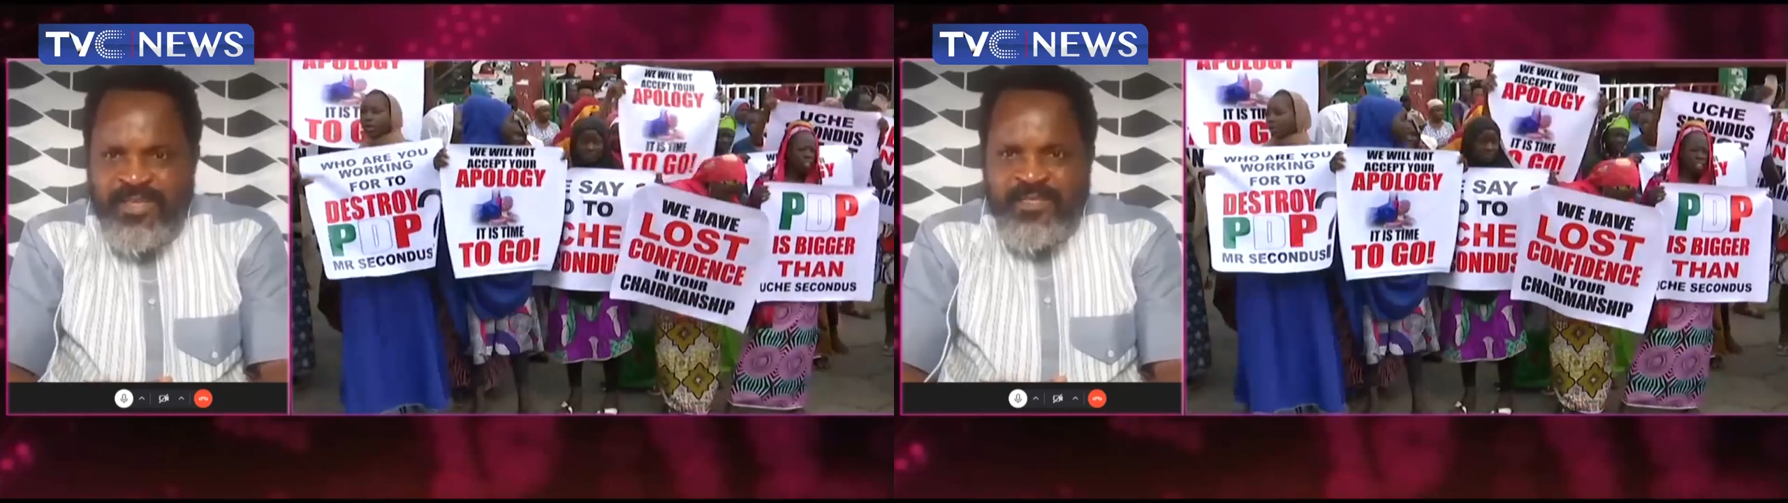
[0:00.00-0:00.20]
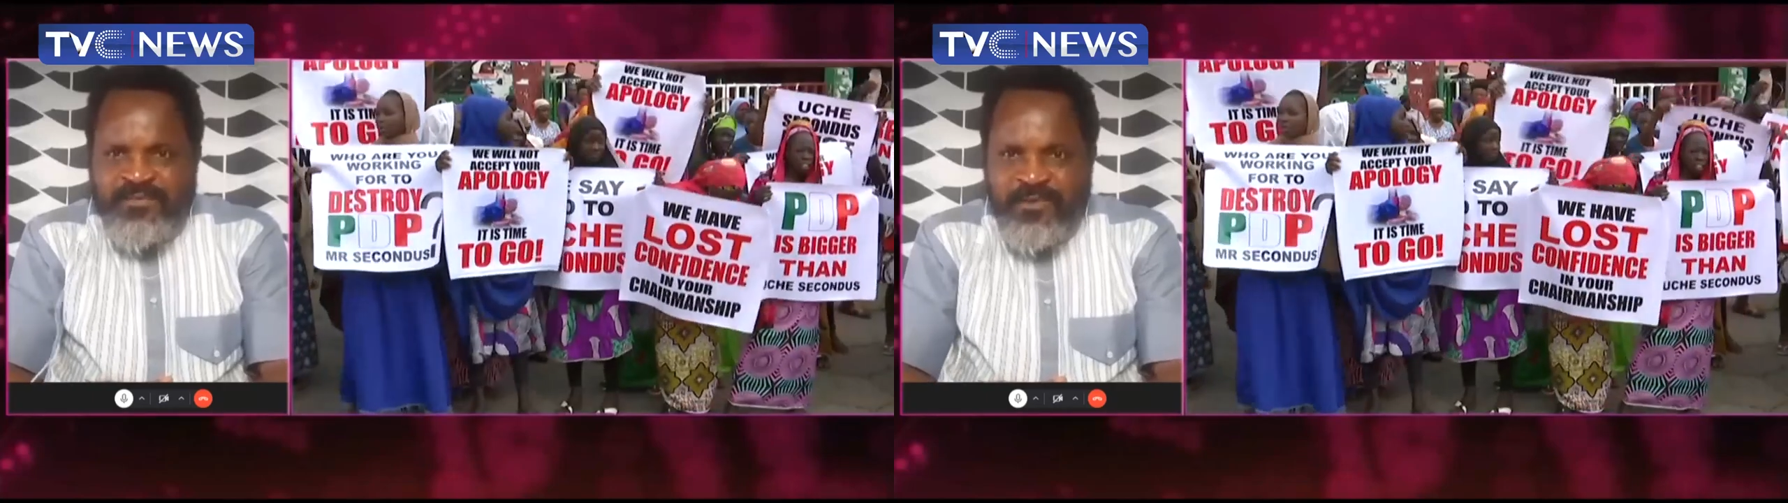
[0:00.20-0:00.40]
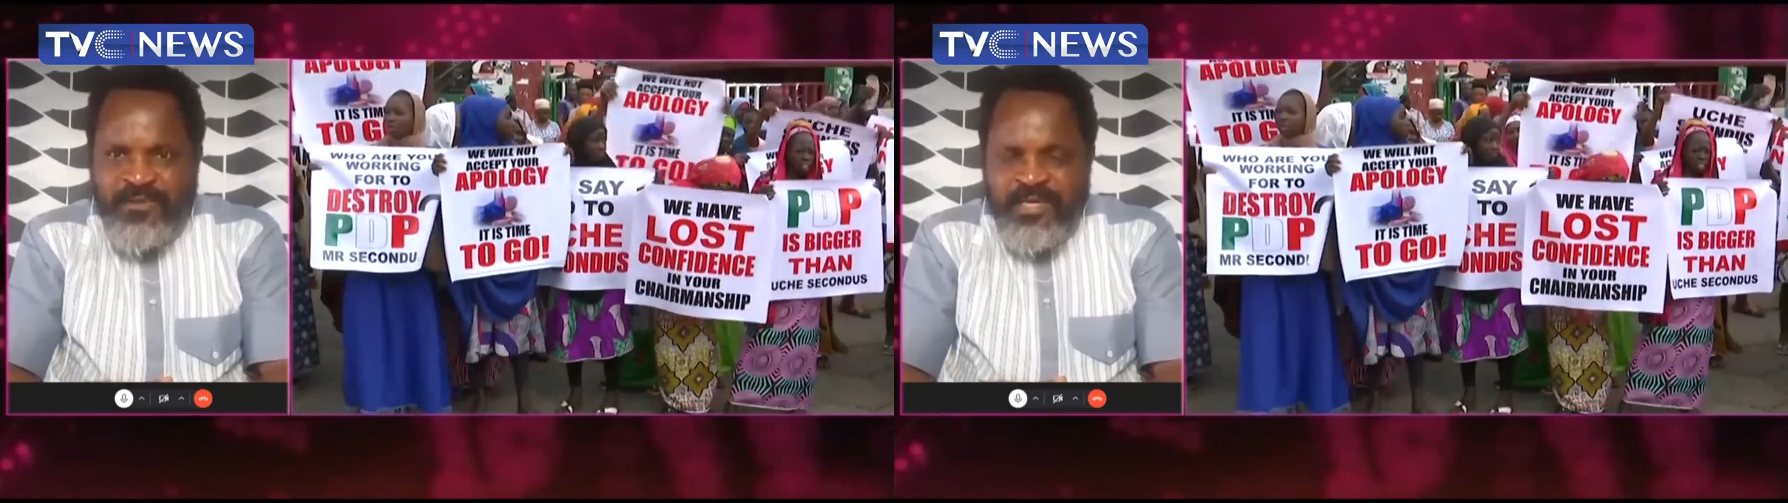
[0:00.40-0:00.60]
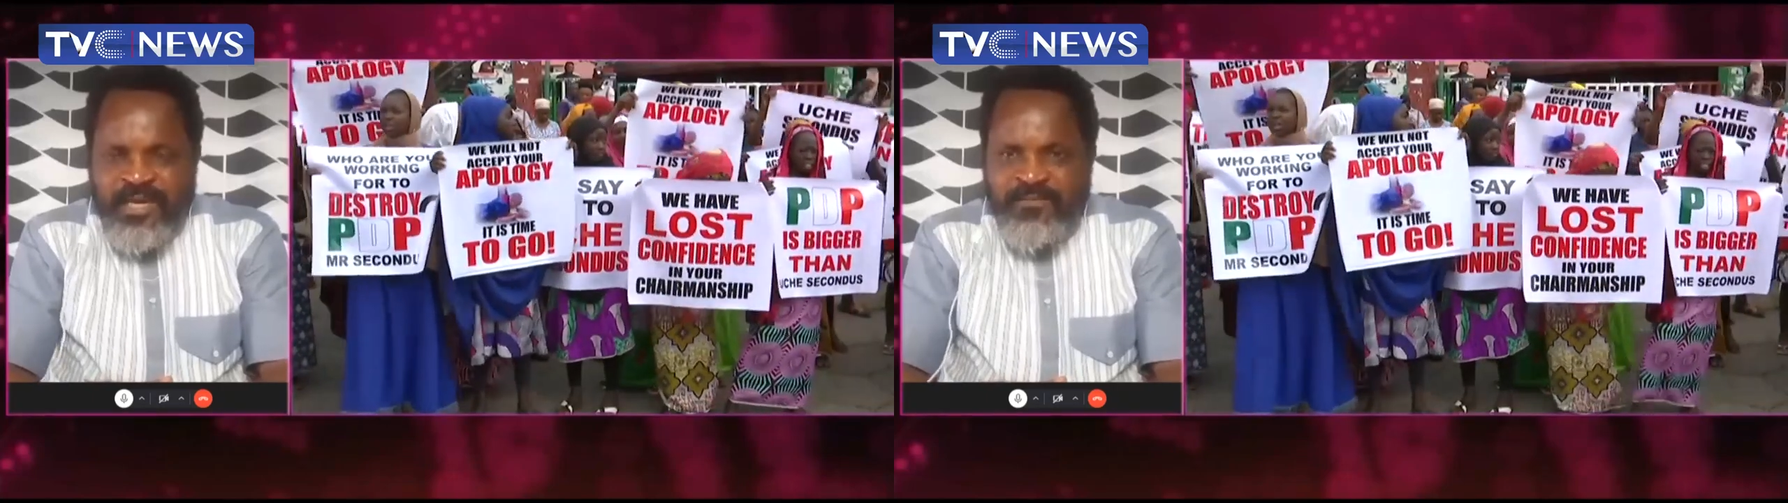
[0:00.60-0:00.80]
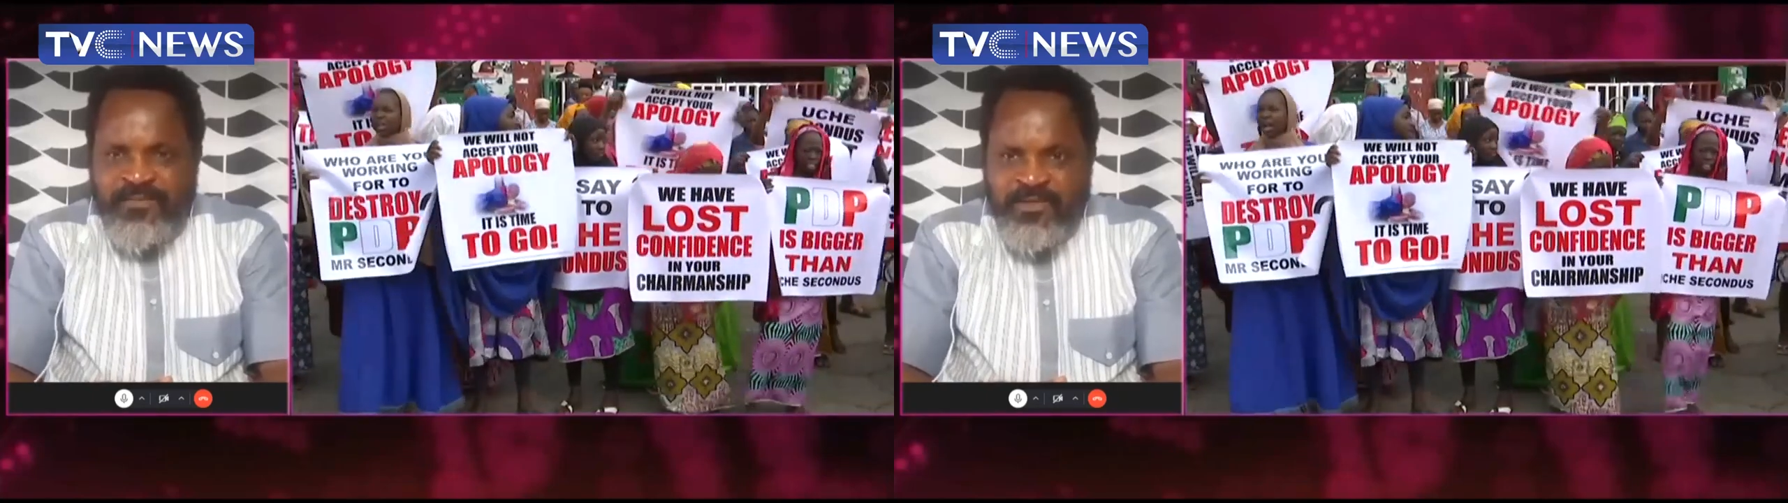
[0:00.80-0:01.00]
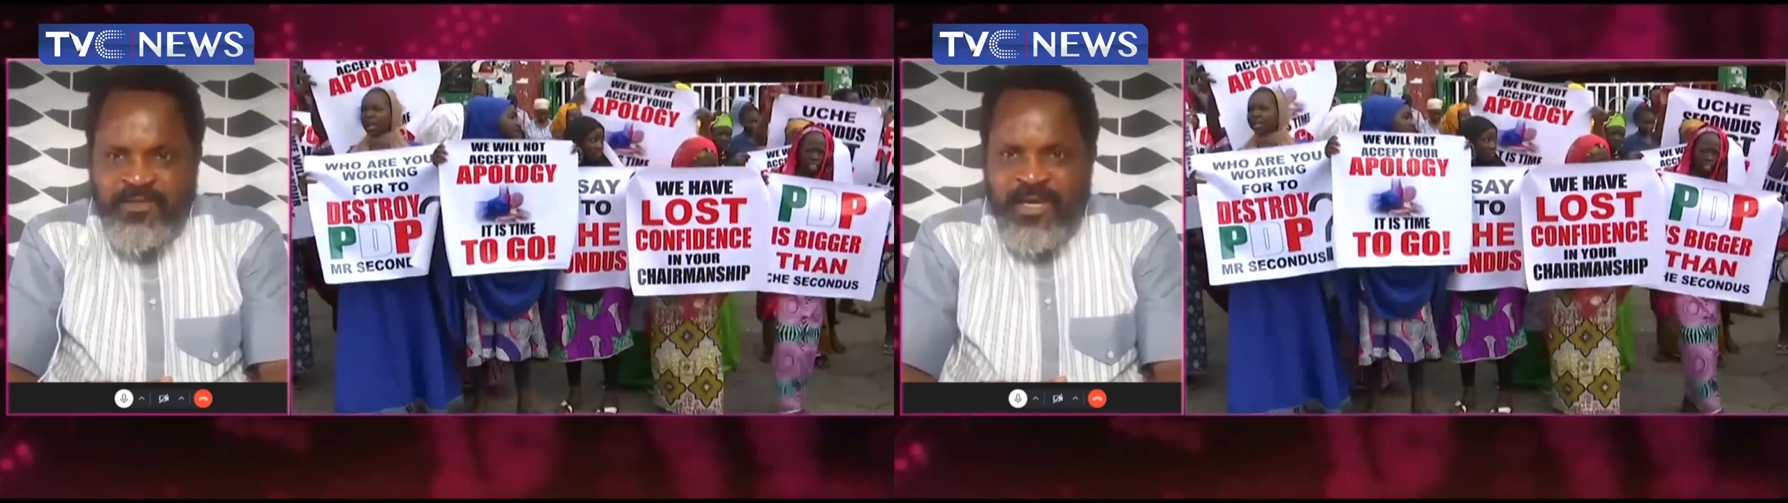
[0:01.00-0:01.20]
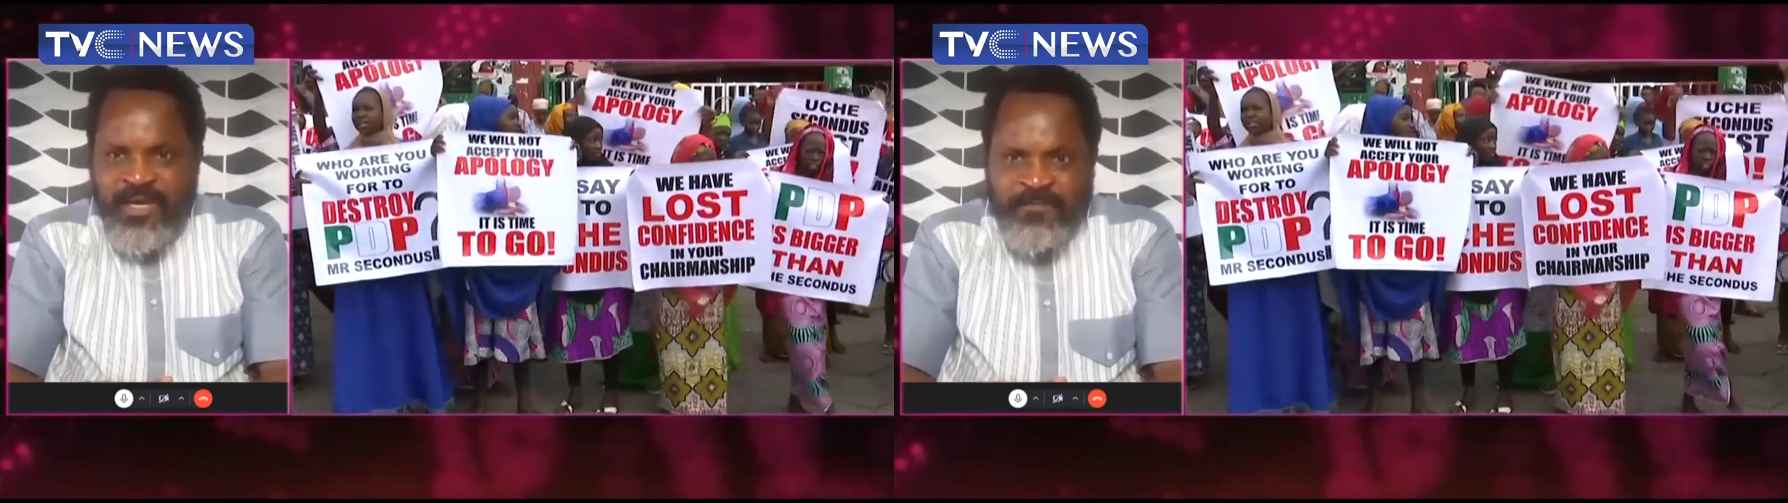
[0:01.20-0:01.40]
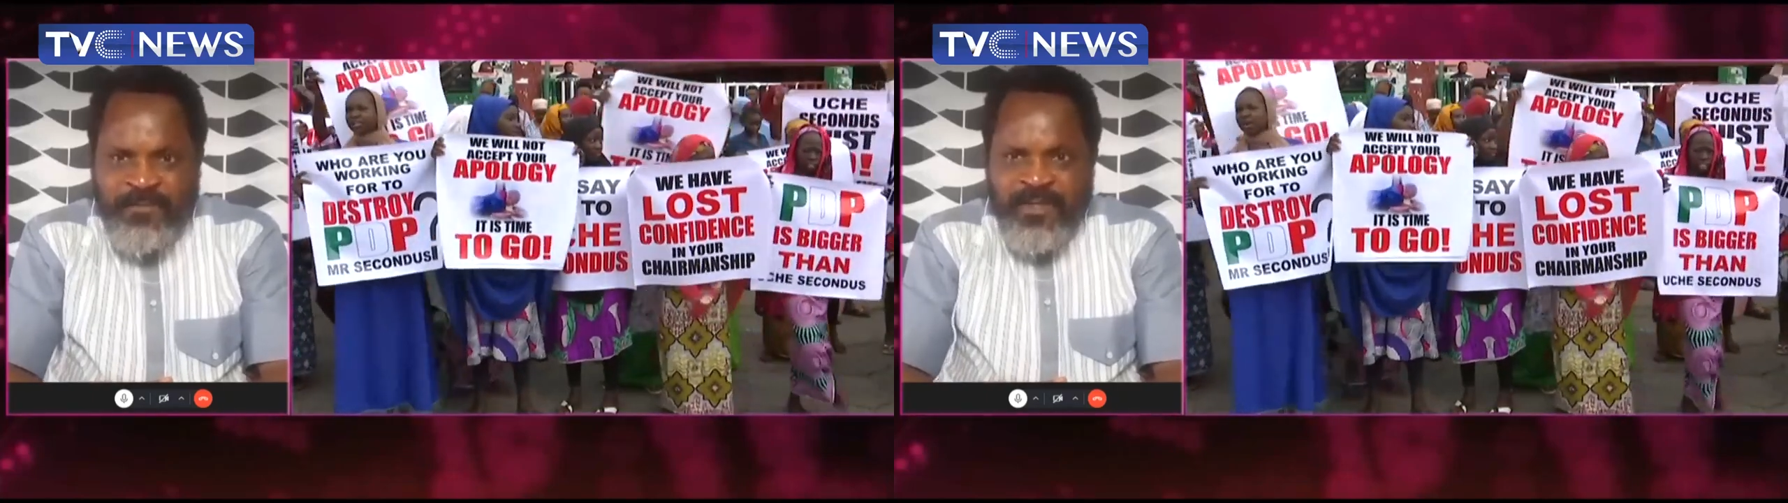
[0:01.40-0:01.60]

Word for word: dysfunctional